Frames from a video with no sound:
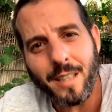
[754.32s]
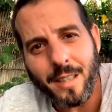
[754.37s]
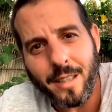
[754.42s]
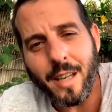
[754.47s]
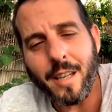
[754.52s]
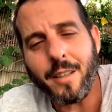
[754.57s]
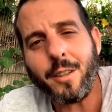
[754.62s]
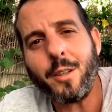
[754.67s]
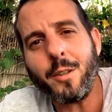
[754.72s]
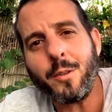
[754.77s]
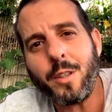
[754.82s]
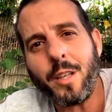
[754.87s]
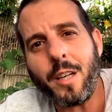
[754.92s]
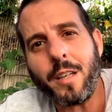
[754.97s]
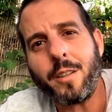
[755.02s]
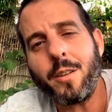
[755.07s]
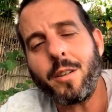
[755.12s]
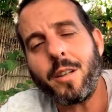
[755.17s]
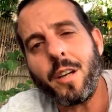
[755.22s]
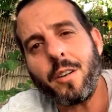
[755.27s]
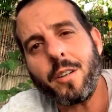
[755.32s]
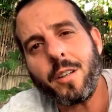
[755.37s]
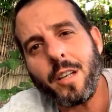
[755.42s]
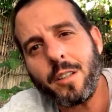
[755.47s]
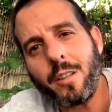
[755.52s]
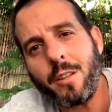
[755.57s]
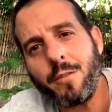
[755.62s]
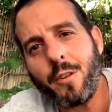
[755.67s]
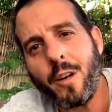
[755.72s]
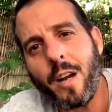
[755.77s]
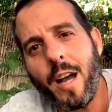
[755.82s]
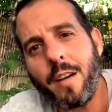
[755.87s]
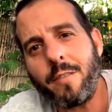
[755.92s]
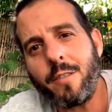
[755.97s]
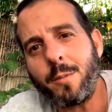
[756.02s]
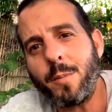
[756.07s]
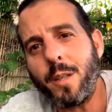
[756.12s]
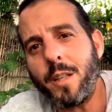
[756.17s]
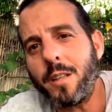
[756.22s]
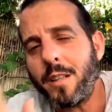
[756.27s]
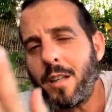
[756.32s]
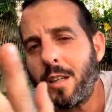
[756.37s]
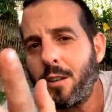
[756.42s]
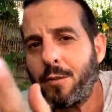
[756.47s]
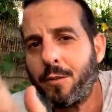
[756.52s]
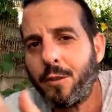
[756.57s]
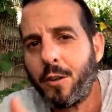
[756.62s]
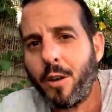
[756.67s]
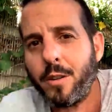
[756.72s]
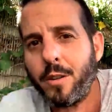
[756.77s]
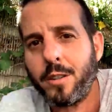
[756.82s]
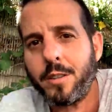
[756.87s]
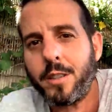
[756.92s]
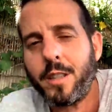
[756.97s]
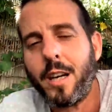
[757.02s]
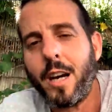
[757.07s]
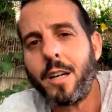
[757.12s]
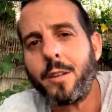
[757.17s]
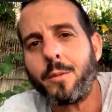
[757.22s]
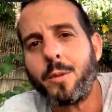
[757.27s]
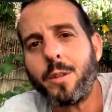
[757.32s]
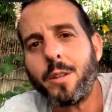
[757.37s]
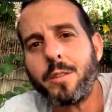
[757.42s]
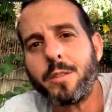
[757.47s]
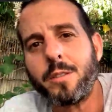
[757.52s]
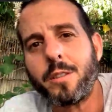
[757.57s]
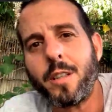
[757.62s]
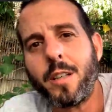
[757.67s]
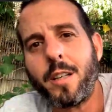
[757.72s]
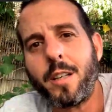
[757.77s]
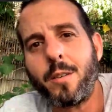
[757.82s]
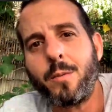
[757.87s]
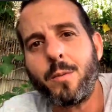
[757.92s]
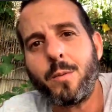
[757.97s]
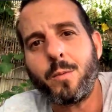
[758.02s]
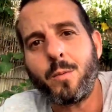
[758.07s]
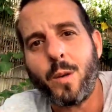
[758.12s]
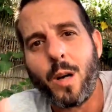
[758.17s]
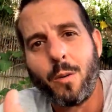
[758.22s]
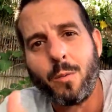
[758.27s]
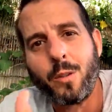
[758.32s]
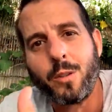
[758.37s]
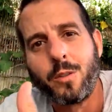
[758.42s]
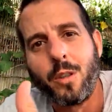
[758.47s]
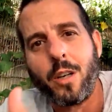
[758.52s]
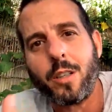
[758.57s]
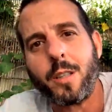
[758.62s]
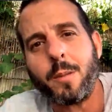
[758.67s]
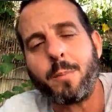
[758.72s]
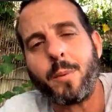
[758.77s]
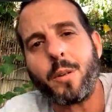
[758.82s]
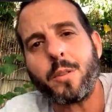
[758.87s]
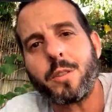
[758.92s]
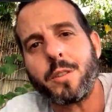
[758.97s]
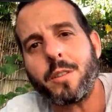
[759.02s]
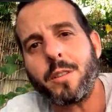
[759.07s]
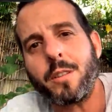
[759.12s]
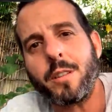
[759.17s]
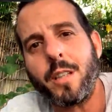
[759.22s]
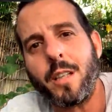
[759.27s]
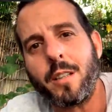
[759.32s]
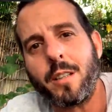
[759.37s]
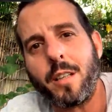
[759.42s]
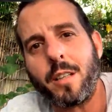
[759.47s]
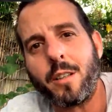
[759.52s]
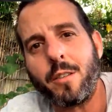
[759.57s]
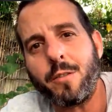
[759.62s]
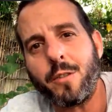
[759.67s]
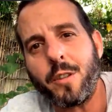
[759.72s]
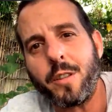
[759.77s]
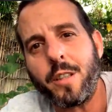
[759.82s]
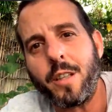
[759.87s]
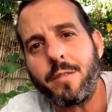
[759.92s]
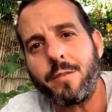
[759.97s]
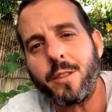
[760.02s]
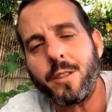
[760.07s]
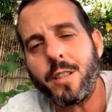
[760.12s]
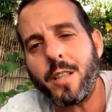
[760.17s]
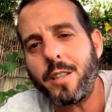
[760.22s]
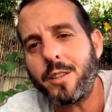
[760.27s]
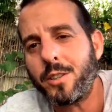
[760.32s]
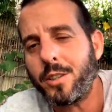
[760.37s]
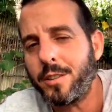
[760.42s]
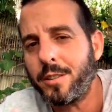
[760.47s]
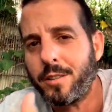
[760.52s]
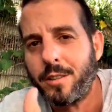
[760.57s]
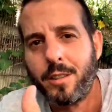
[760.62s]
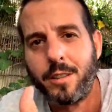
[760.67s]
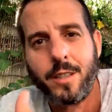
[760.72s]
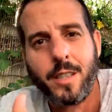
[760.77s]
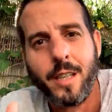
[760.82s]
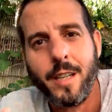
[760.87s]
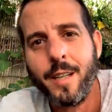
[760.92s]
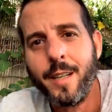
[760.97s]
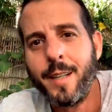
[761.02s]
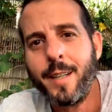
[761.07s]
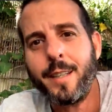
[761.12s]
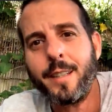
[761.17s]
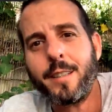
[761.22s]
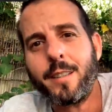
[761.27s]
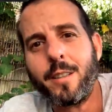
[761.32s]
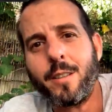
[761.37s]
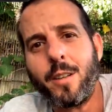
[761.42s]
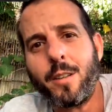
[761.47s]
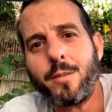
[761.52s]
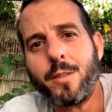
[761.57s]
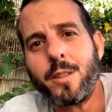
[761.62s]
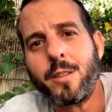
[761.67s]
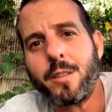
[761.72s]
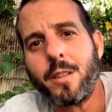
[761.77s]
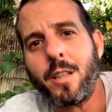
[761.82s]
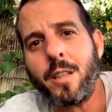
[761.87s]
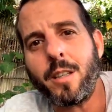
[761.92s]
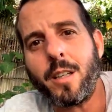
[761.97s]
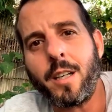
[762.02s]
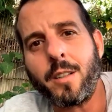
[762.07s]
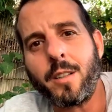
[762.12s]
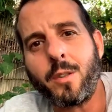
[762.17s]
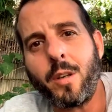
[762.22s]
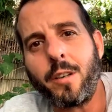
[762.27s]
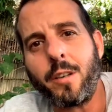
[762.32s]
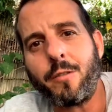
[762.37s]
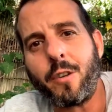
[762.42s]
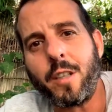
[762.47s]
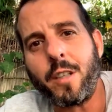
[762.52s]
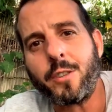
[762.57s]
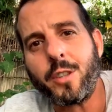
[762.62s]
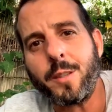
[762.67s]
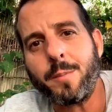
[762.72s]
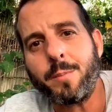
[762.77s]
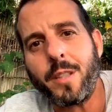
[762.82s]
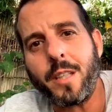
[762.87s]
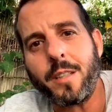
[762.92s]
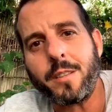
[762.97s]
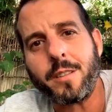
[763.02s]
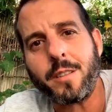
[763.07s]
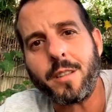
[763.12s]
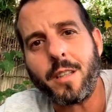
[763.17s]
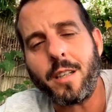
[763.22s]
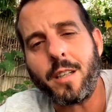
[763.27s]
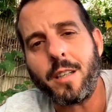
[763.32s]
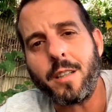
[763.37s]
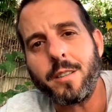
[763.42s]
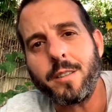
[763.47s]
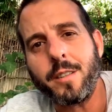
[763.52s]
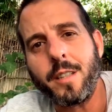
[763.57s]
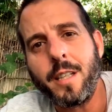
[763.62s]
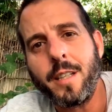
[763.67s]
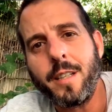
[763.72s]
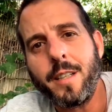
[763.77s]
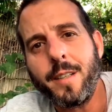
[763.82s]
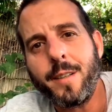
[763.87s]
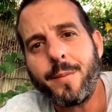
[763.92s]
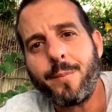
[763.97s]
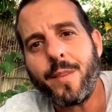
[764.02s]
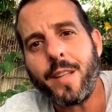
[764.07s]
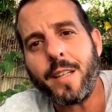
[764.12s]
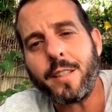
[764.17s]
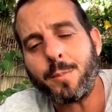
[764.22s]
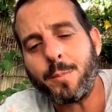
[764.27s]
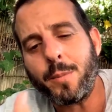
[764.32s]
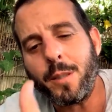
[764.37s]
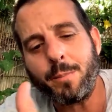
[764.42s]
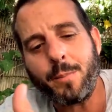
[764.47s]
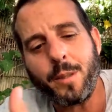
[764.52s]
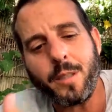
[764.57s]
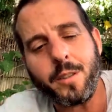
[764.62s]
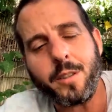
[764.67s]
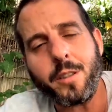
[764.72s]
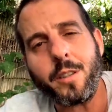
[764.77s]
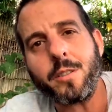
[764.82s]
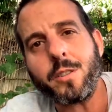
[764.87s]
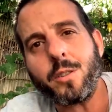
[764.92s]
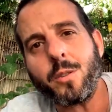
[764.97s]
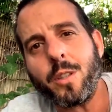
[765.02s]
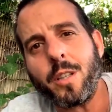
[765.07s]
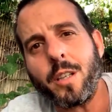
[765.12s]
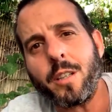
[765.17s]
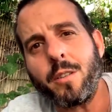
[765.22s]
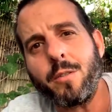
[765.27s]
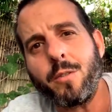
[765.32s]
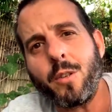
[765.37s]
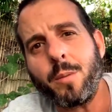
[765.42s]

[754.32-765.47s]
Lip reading: Thank you, Gareth. Thank you for having me. Thank you for all the kind words while we're talking personally, and thank you for the invitations, and it's a great friendship that's been built here. So thank you